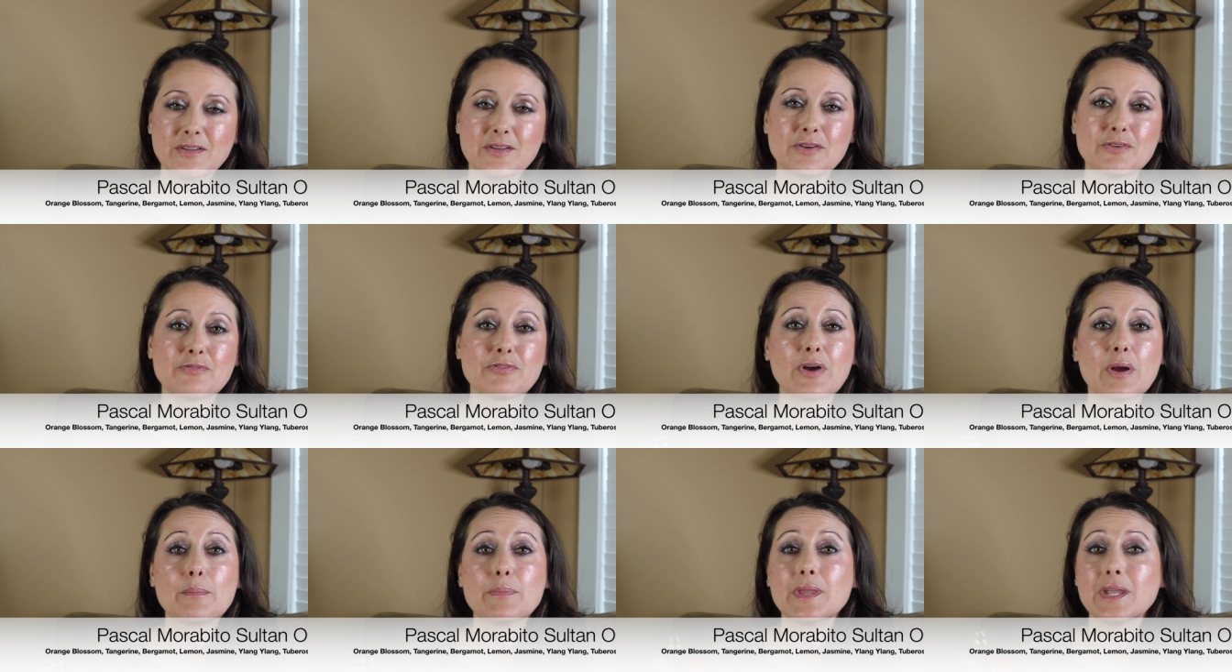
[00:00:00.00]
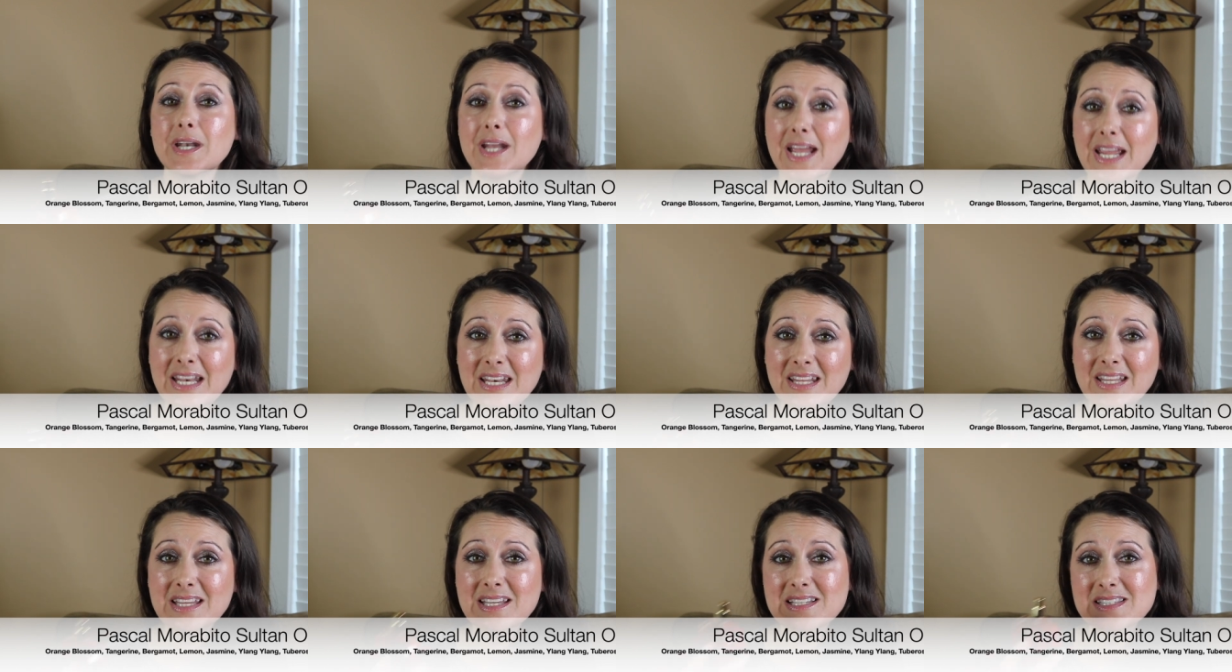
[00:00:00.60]
from the
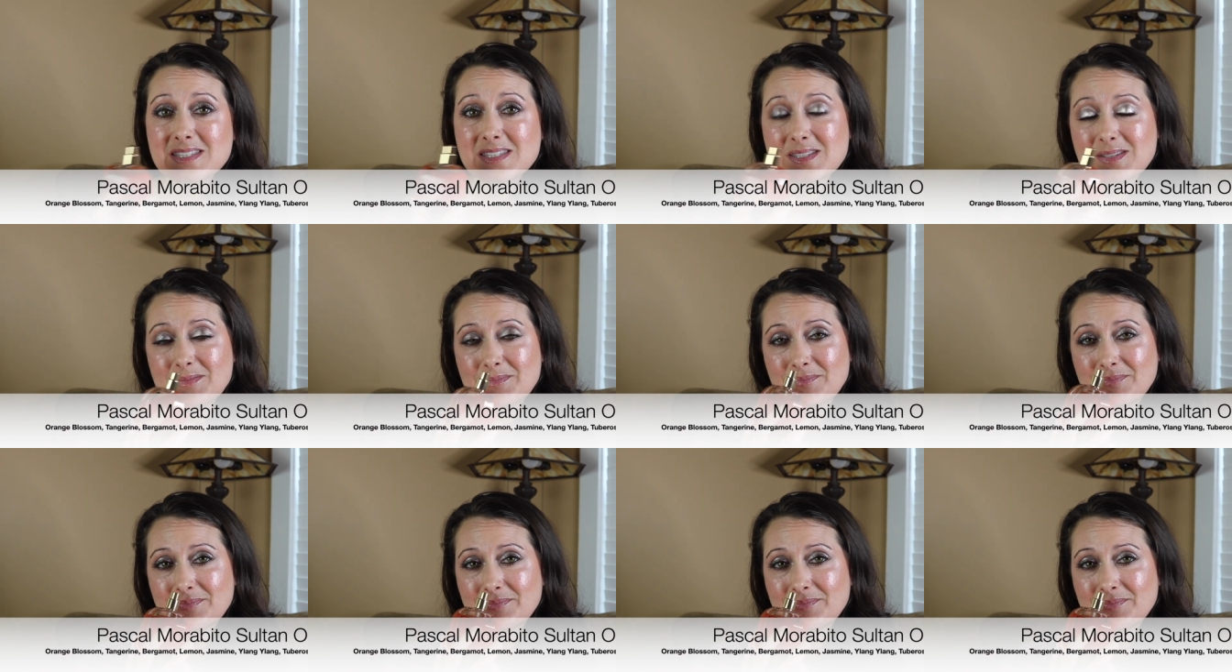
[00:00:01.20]
90s,